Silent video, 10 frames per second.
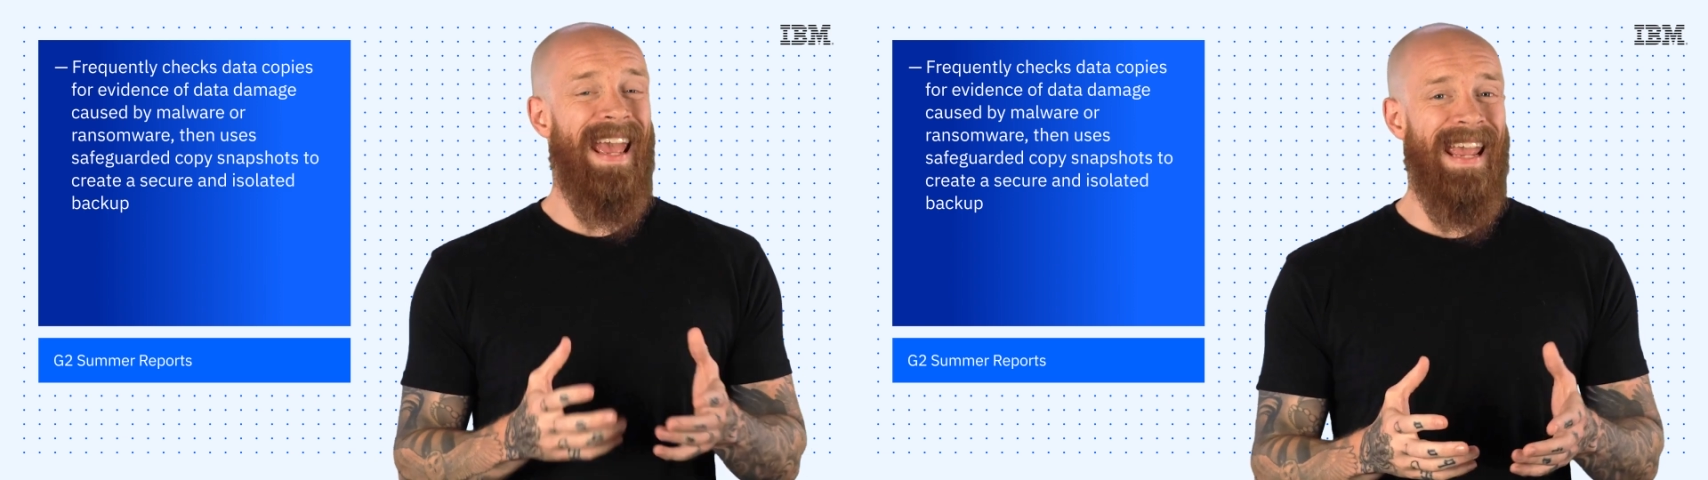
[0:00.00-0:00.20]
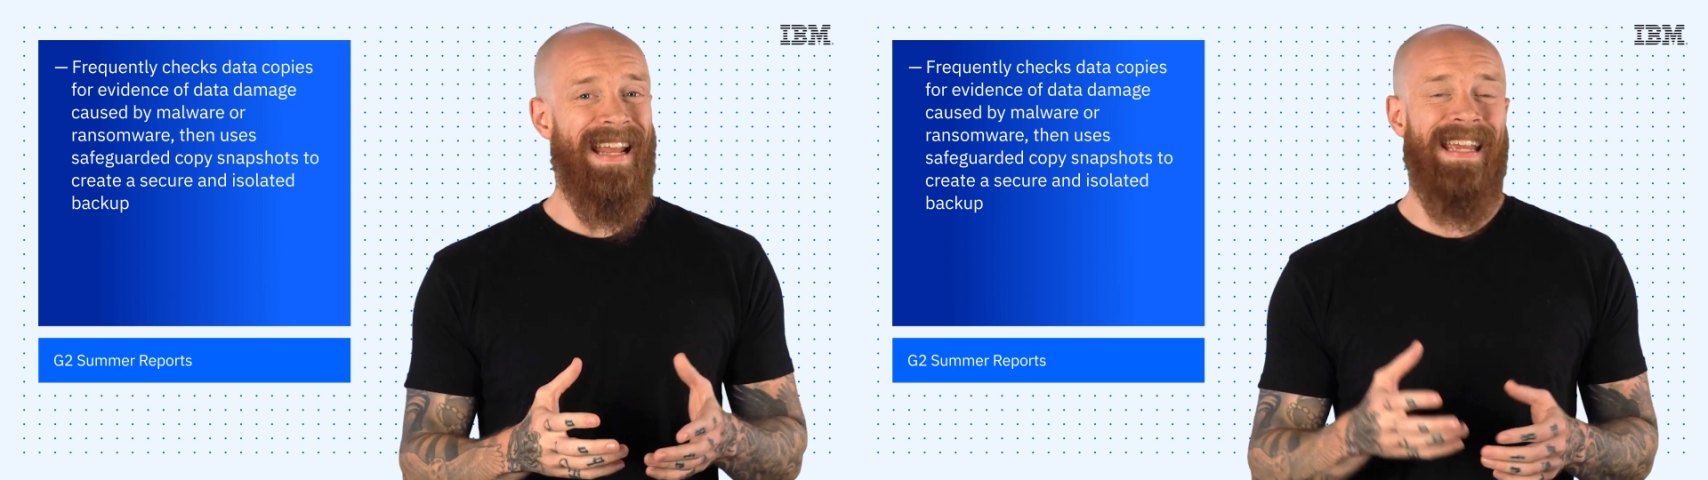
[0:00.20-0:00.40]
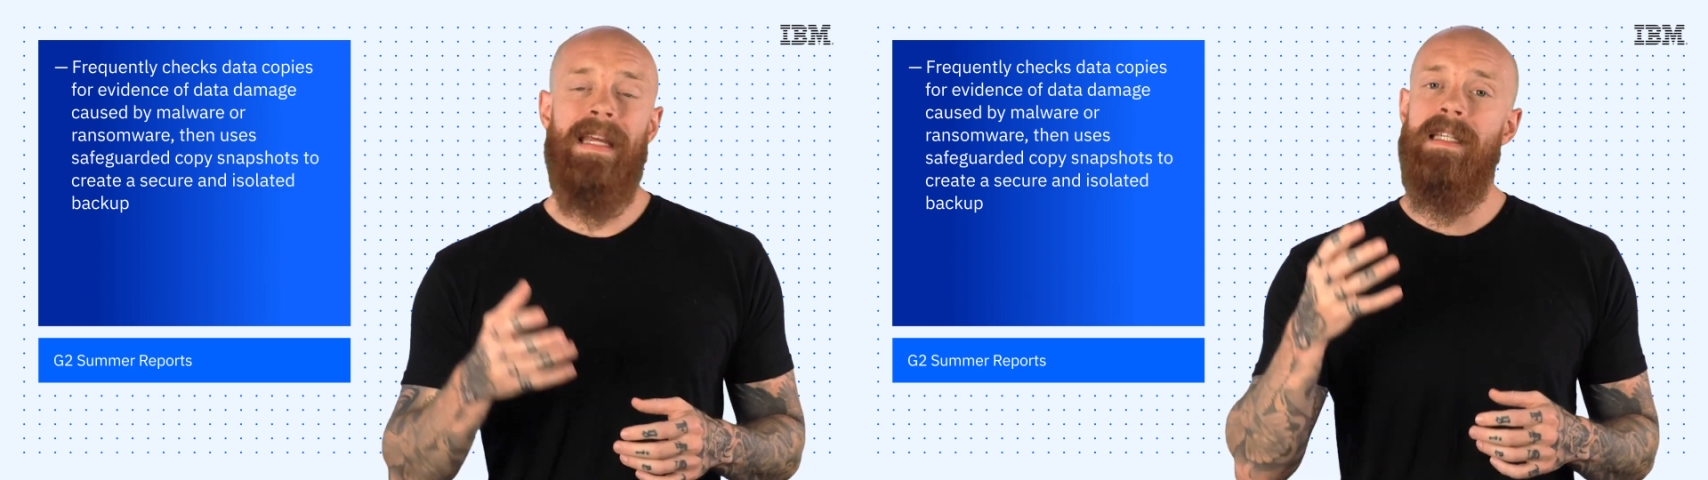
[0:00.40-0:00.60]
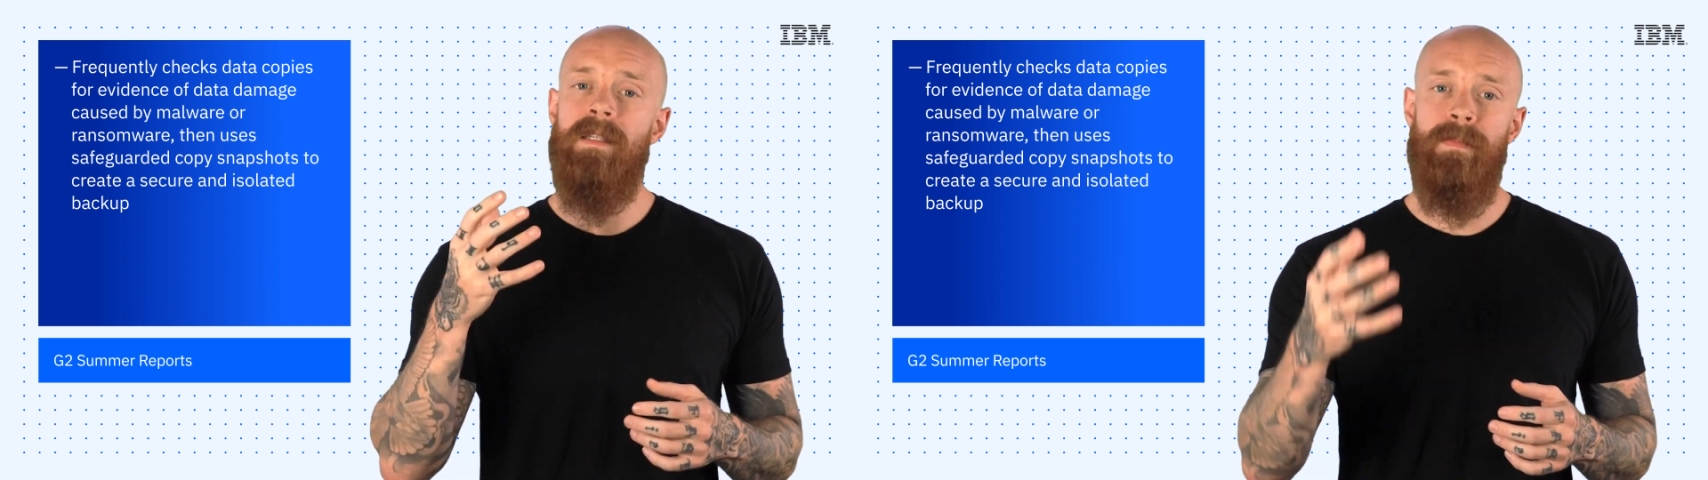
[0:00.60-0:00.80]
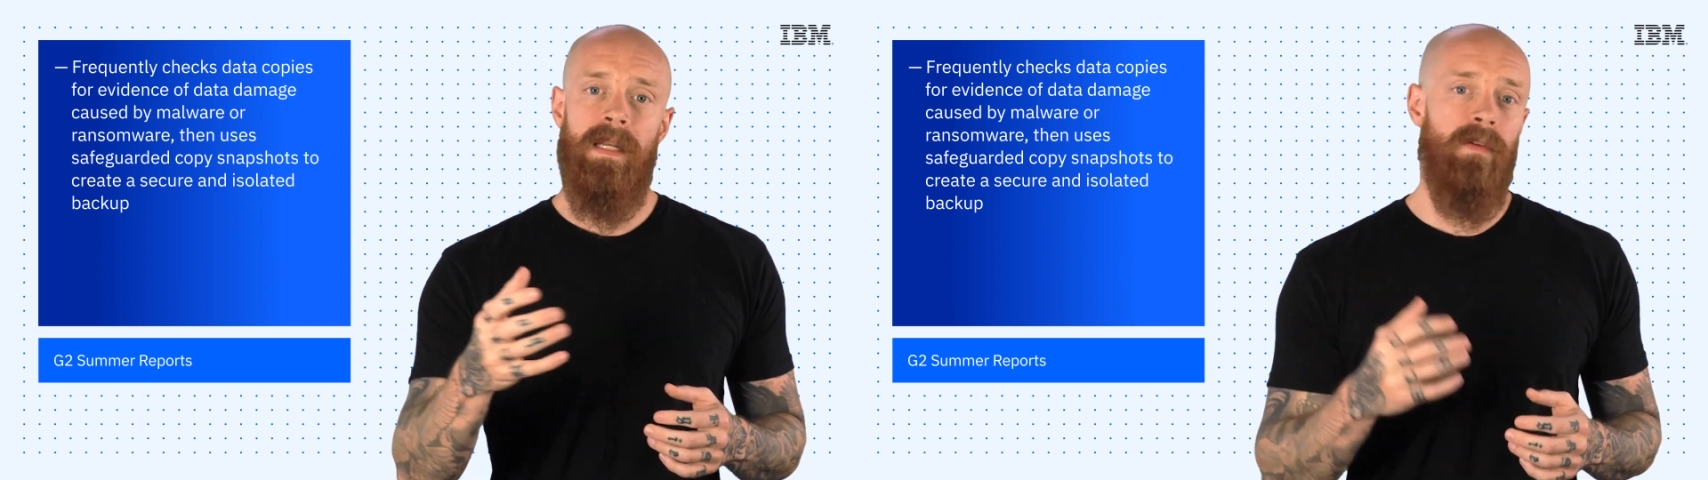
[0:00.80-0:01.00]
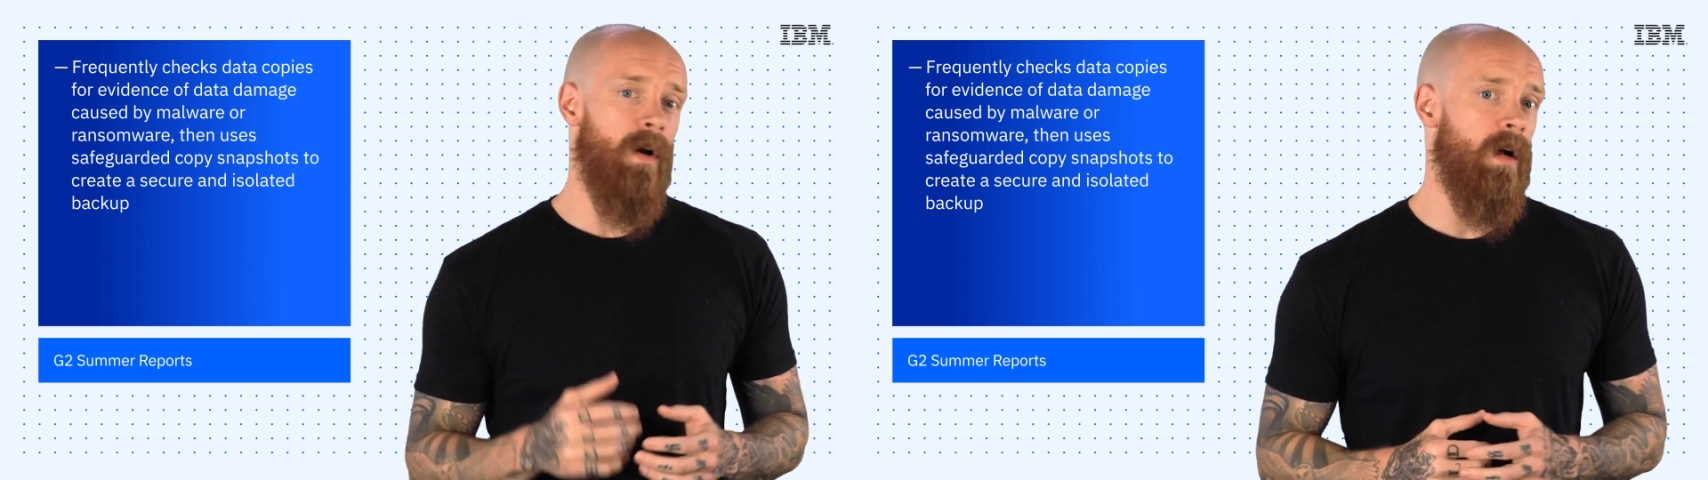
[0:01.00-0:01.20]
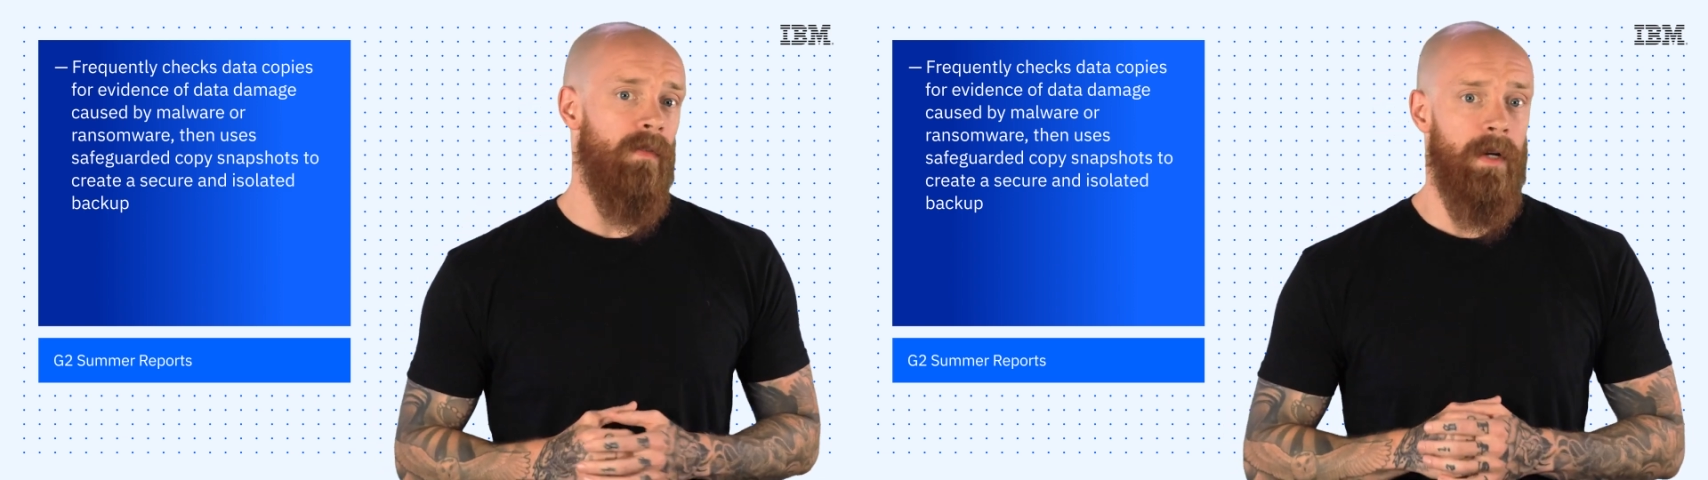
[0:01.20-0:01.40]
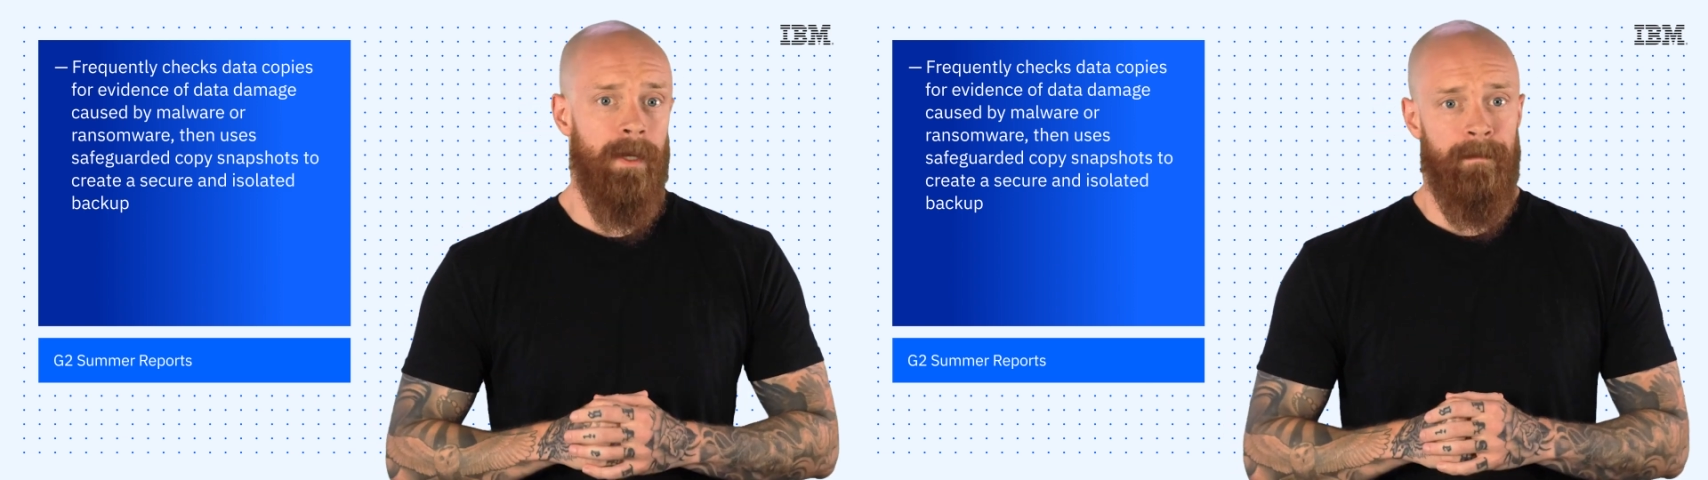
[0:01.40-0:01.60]
aid in a speedy
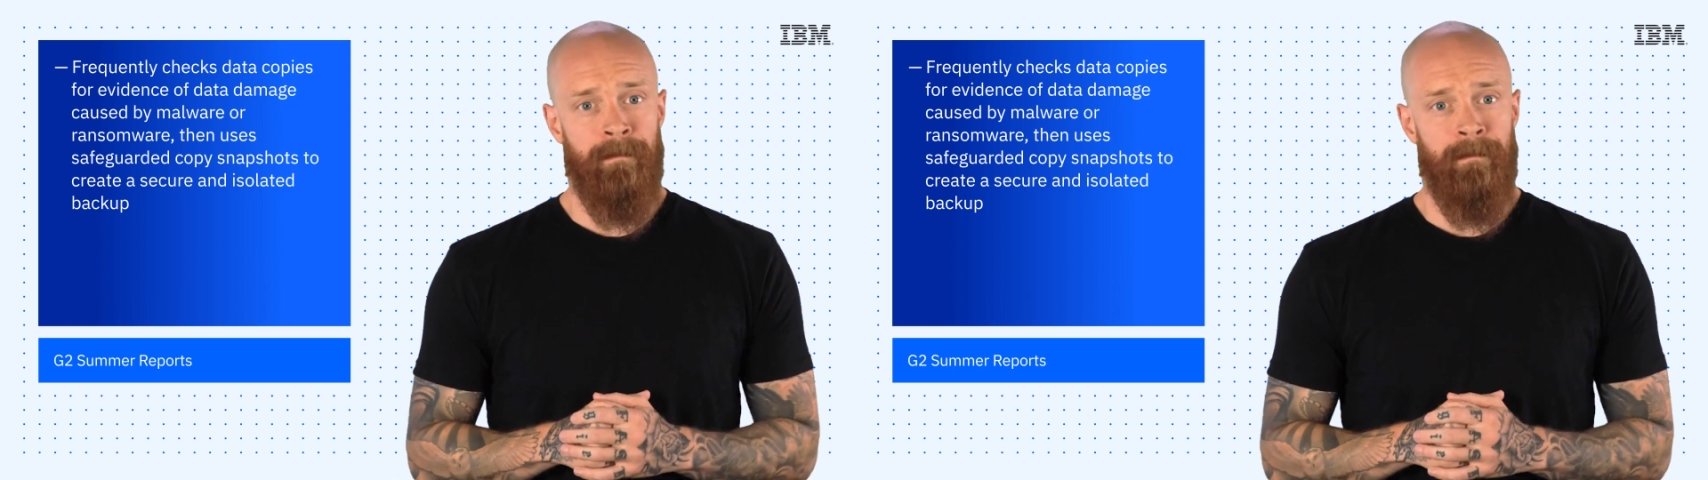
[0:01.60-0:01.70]
recovery.